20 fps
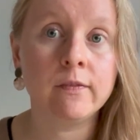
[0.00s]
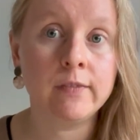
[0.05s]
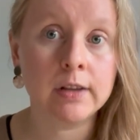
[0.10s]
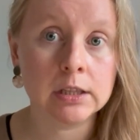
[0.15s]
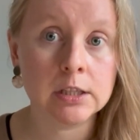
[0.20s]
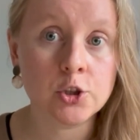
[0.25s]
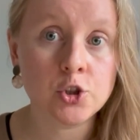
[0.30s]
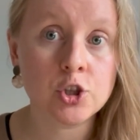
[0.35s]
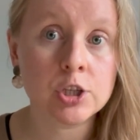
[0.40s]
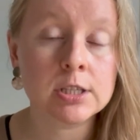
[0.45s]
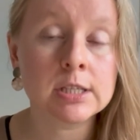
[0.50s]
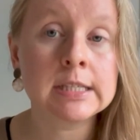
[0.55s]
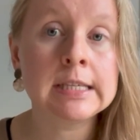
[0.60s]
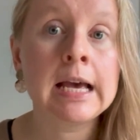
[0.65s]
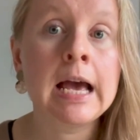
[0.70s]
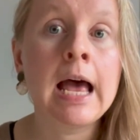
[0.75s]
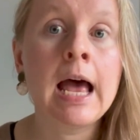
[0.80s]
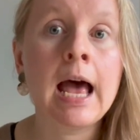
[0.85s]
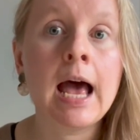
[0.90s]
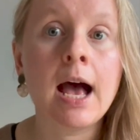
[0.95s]
villages,
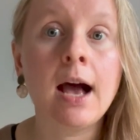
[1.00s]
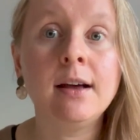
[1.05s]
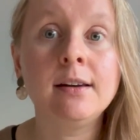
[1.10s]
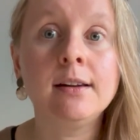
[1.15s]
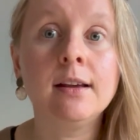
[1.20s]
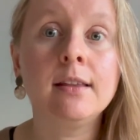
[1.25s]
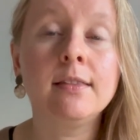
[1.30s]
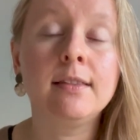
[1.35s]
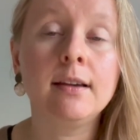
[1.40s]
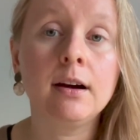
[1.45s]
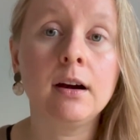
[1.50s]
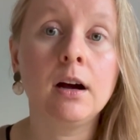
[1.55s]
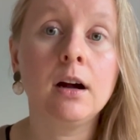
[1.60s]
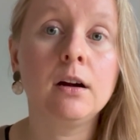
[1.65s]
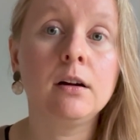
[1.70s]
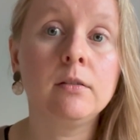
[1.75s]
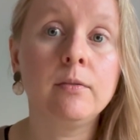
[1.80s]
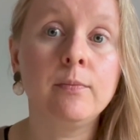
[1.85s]
and the